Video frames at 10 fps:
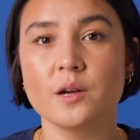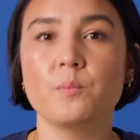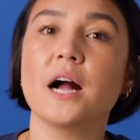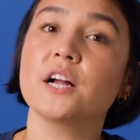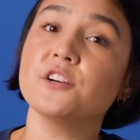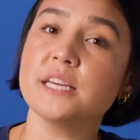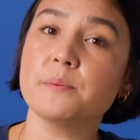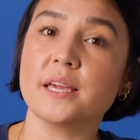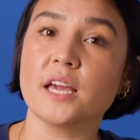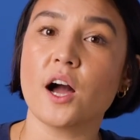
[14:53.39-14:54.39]

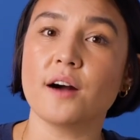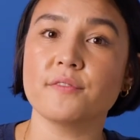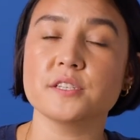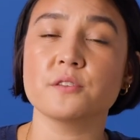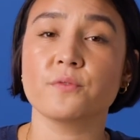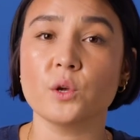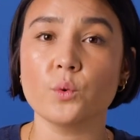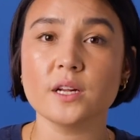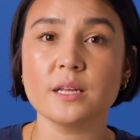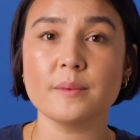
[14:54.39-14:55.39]
MongoDB offers
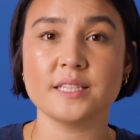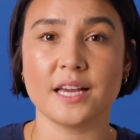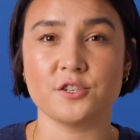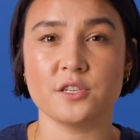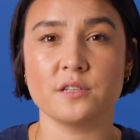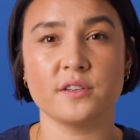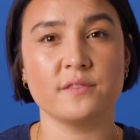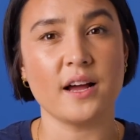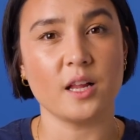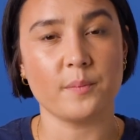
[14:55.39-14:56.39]
fewer limitations for
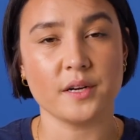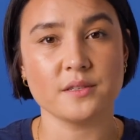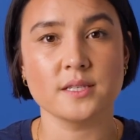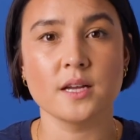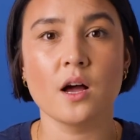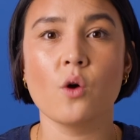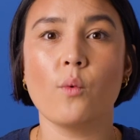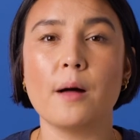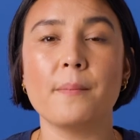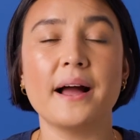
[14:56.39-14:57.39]
developers,
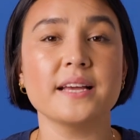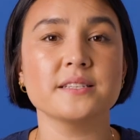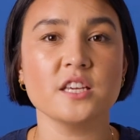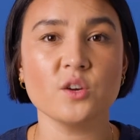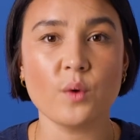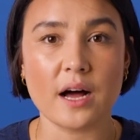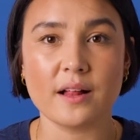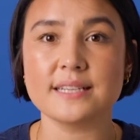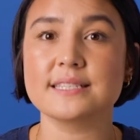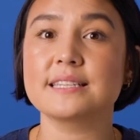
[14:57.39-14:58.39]
while MySQL
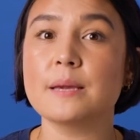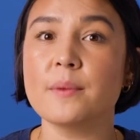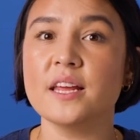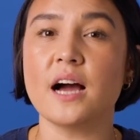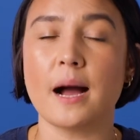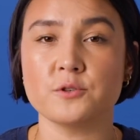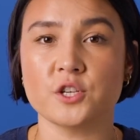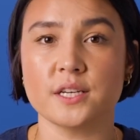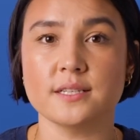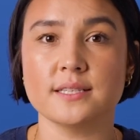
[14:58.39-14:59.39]
has limited
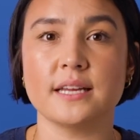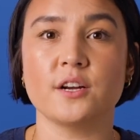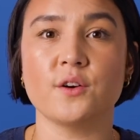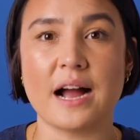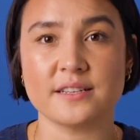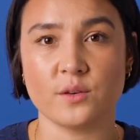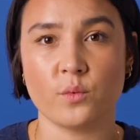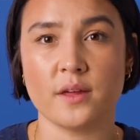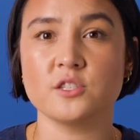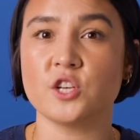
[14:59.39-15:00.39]
options interacting
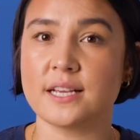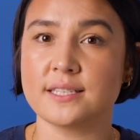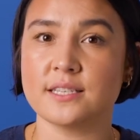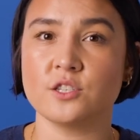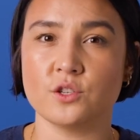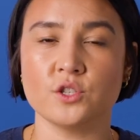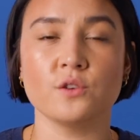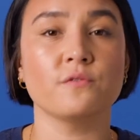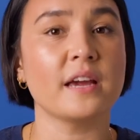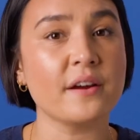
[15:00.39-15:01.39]
with JSON due
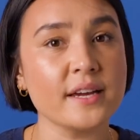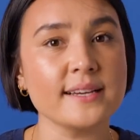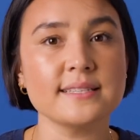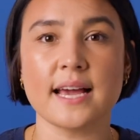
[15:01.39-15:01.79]
to various